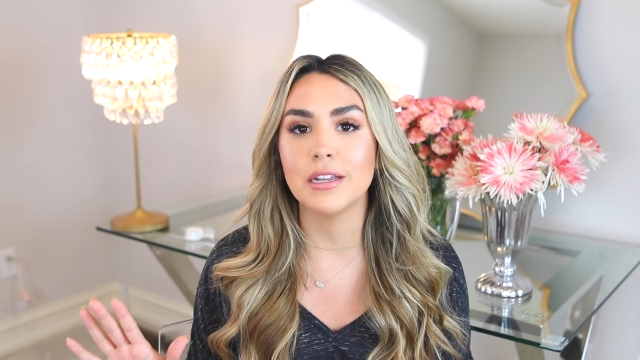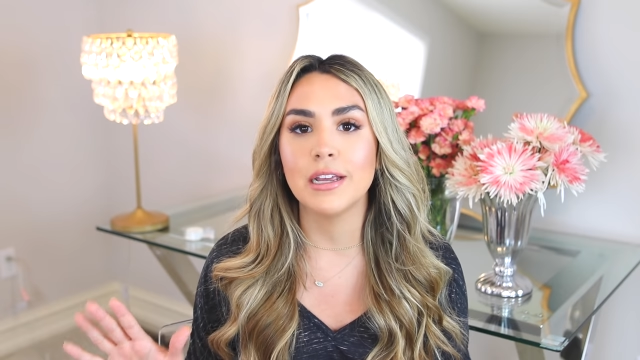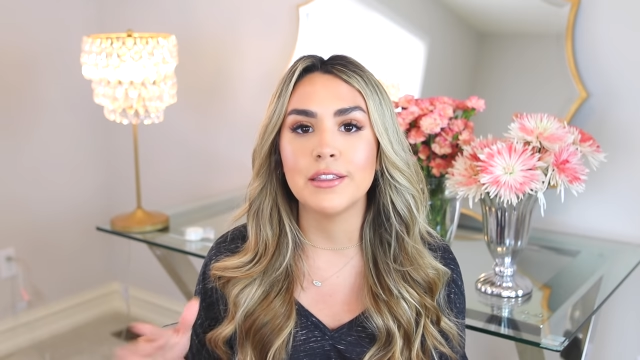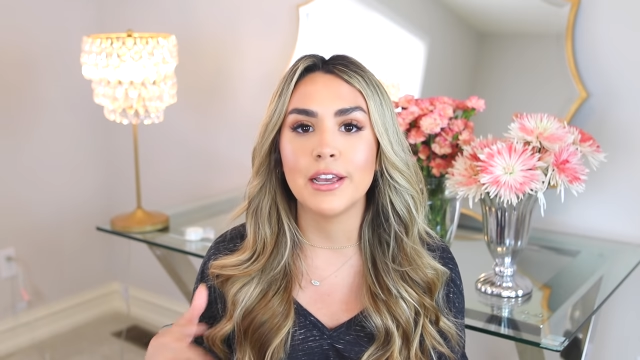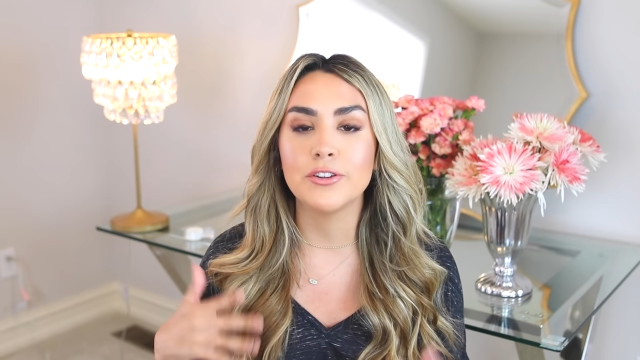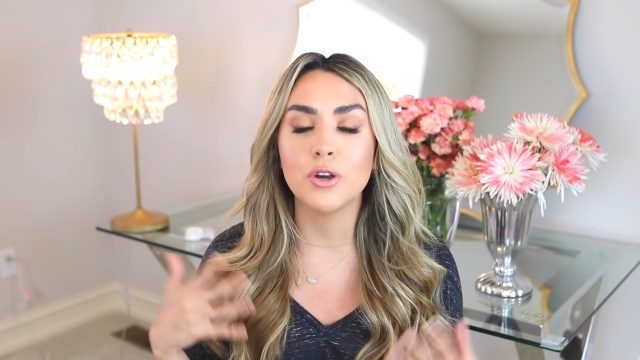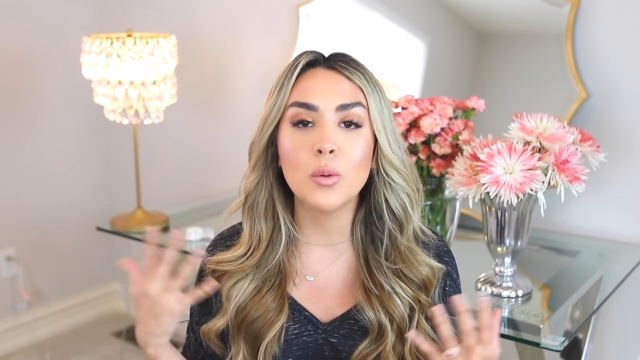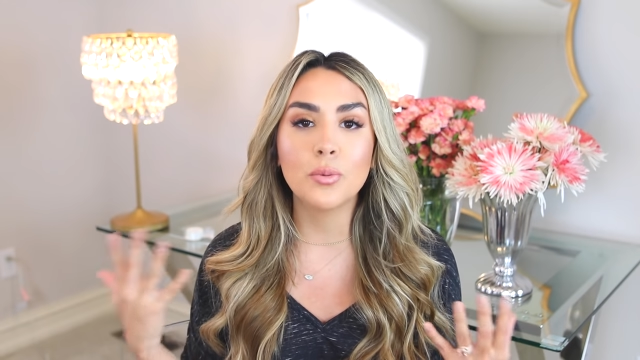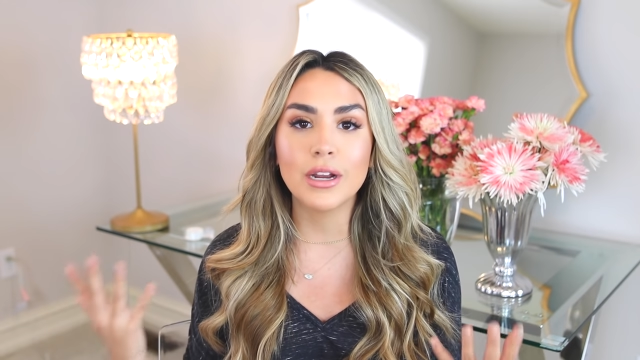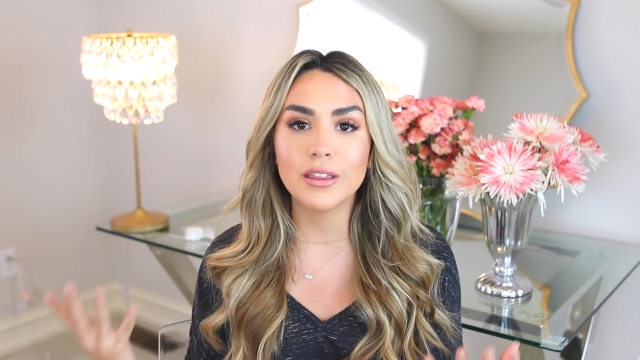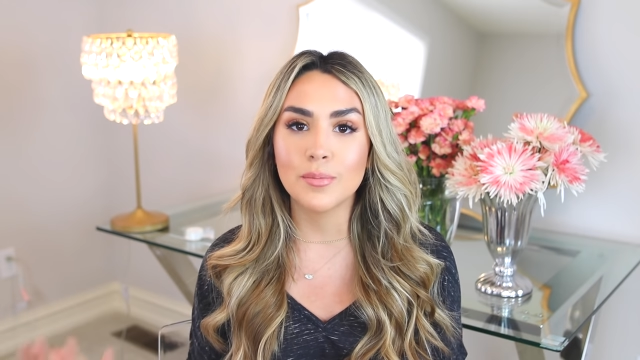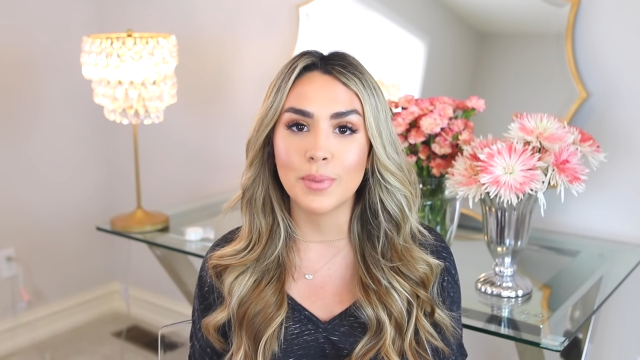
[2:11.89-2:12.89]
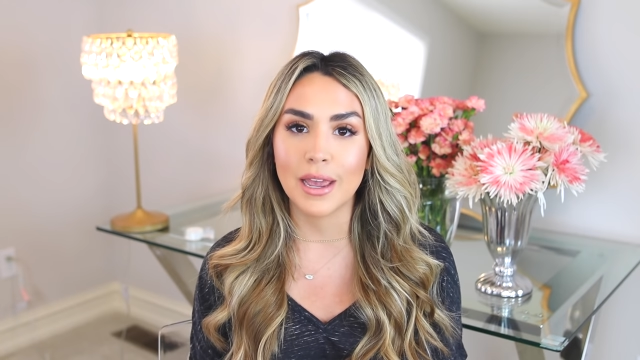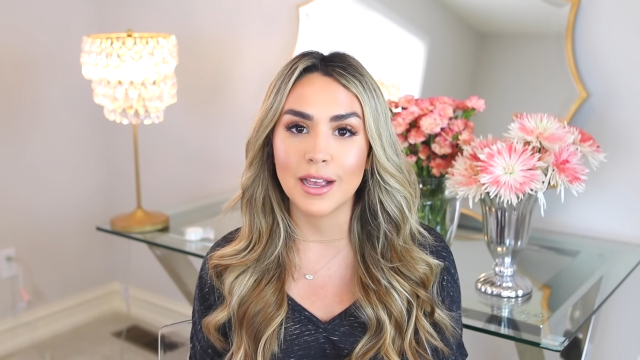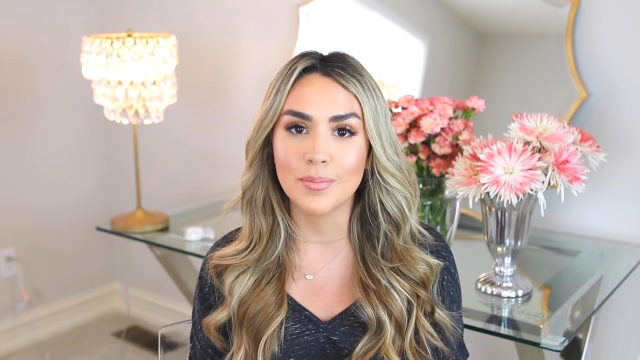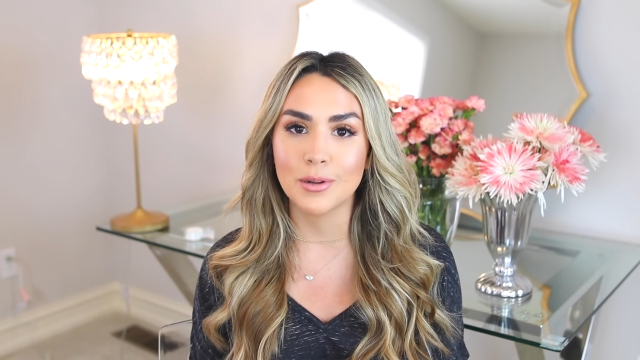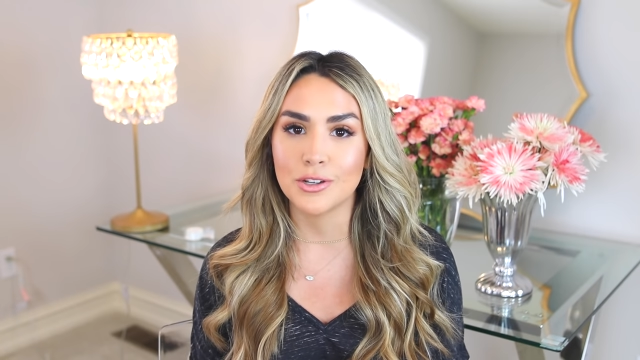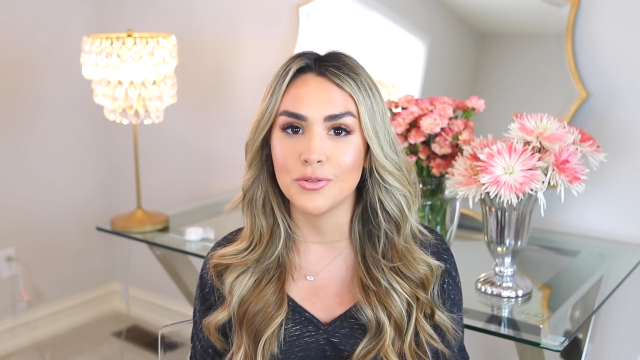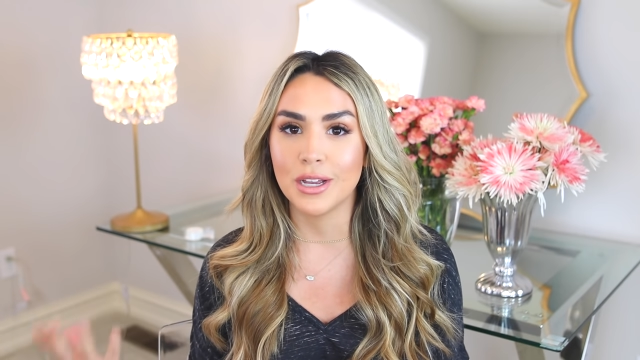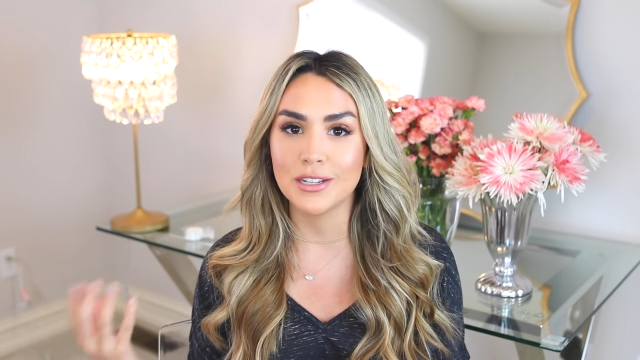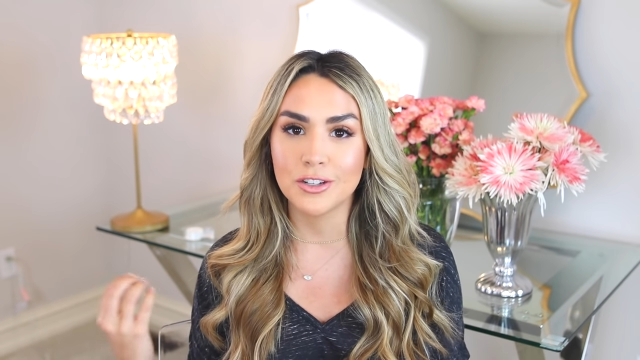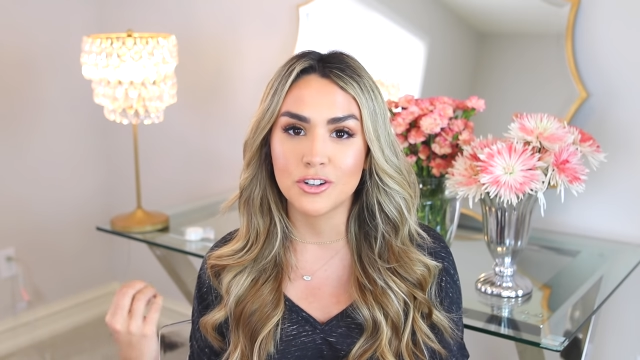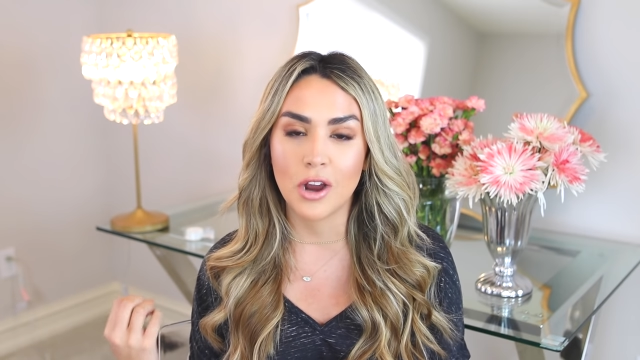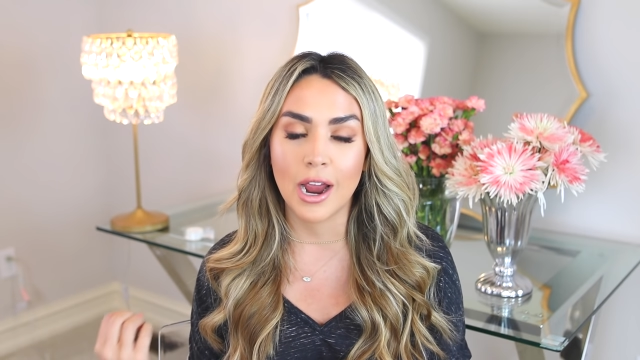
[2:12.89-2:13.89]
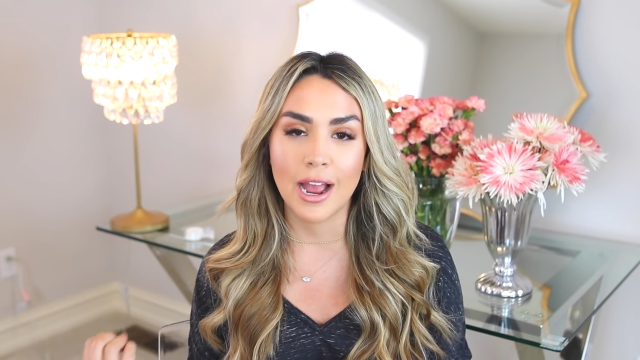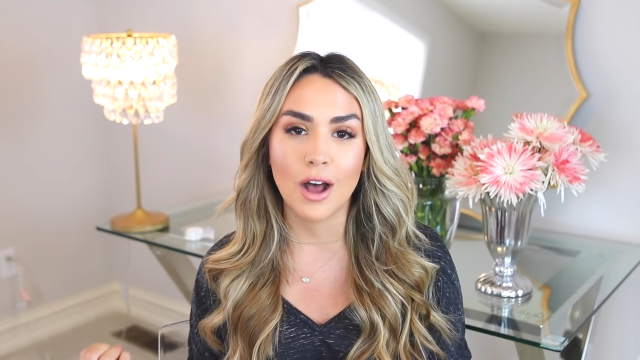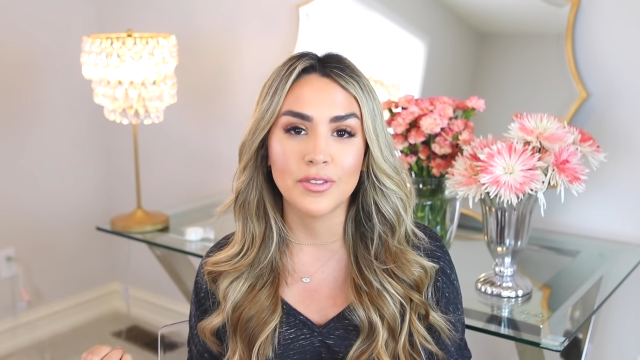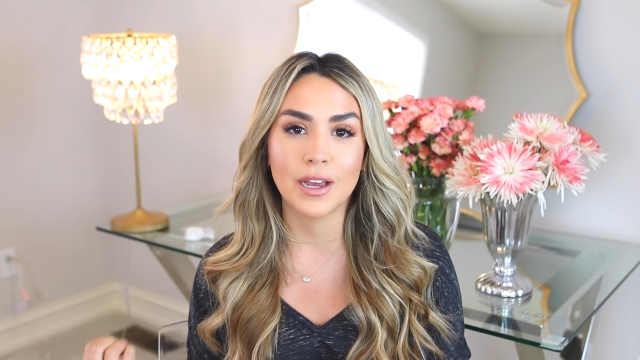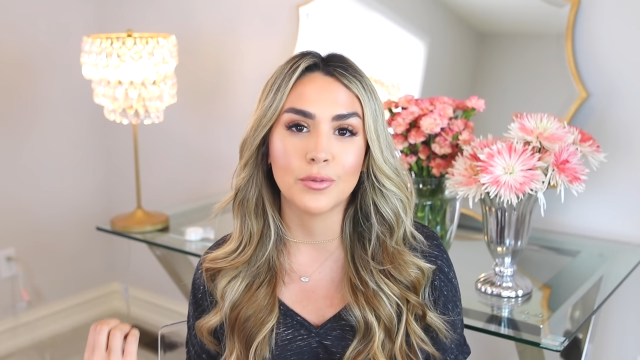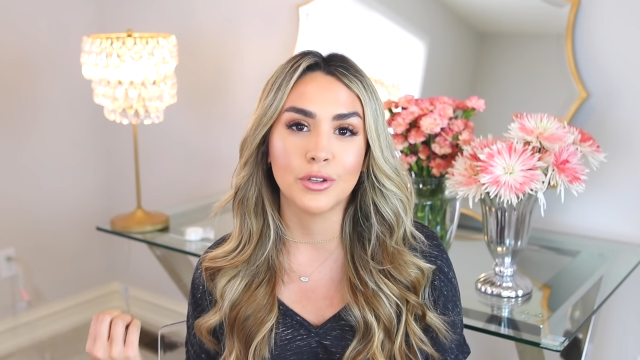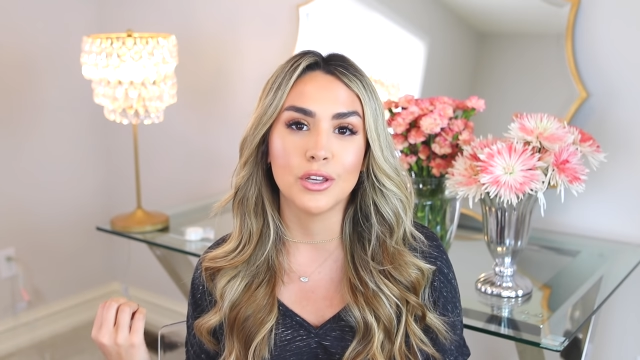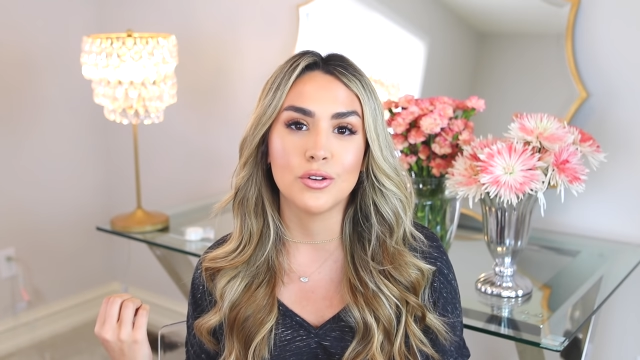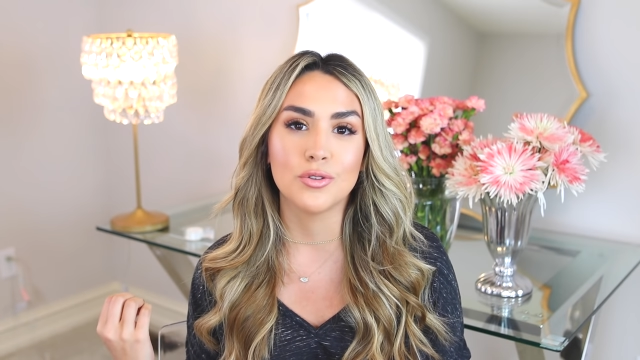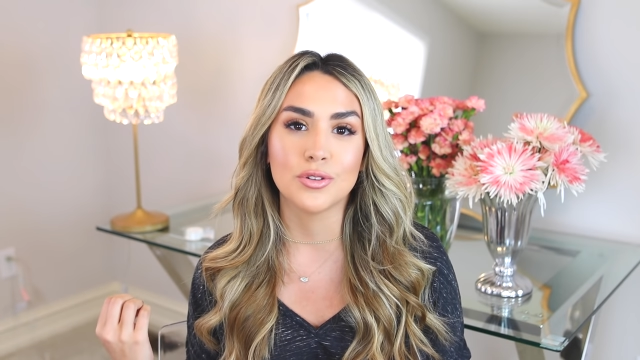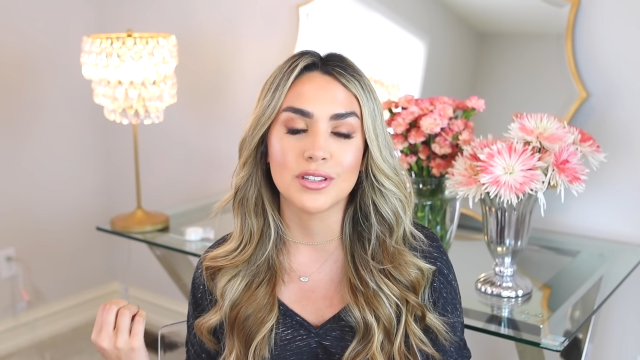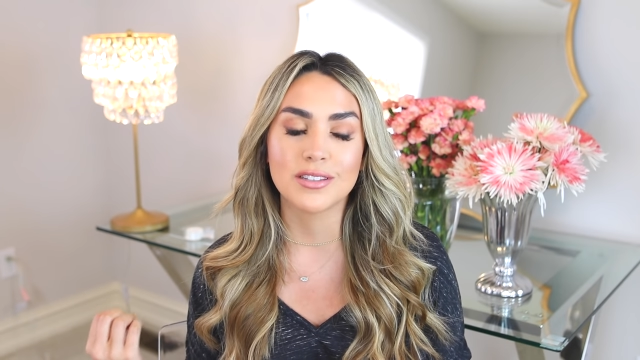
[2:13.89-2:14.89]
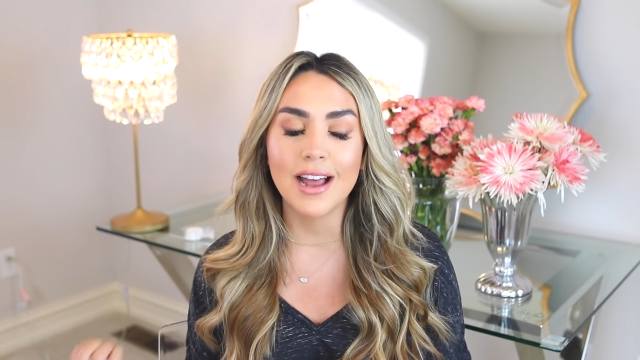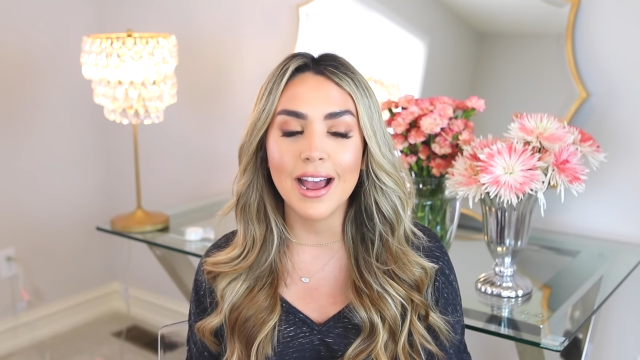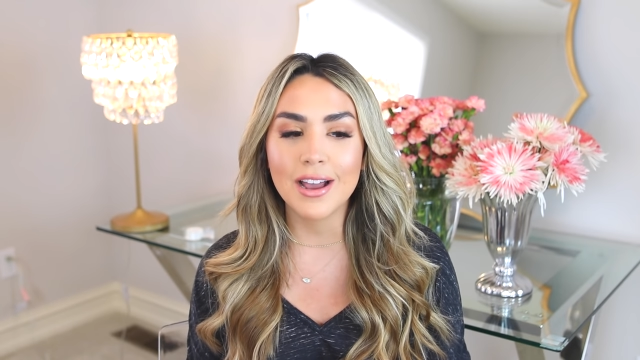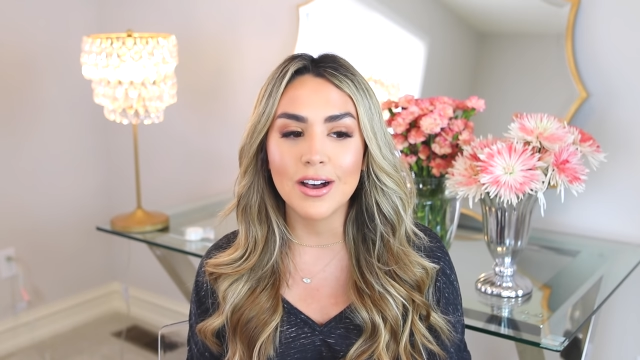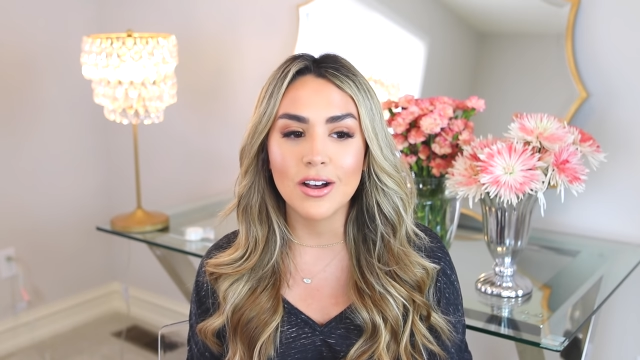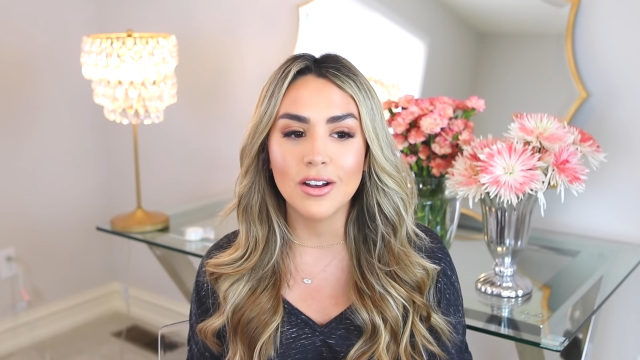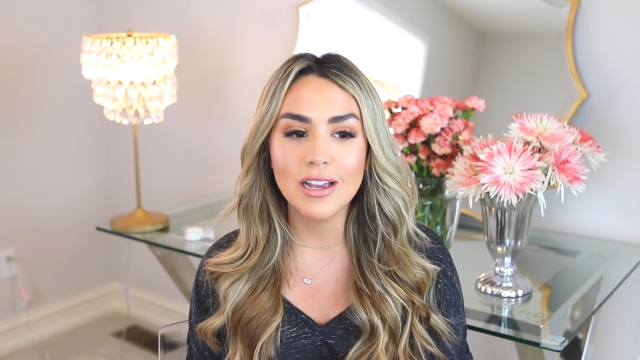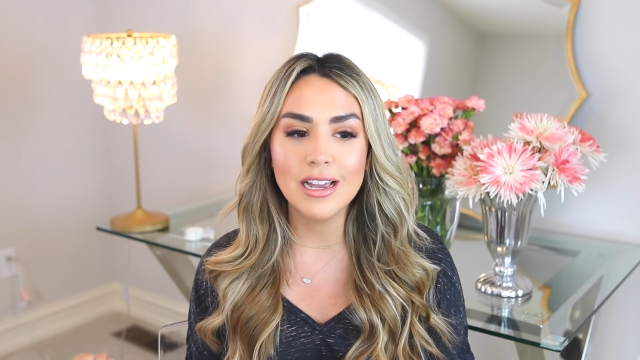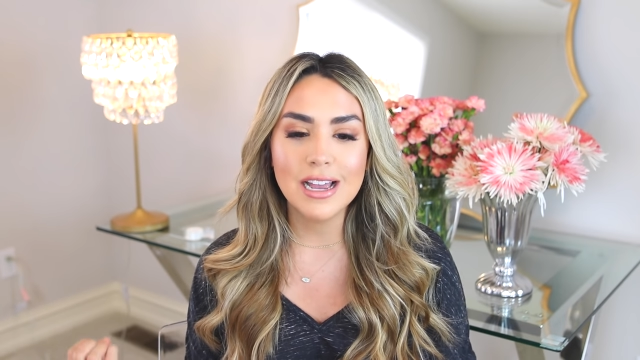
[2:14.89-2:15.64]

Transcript: and they don't break the bank, but you get to try out that really cool style.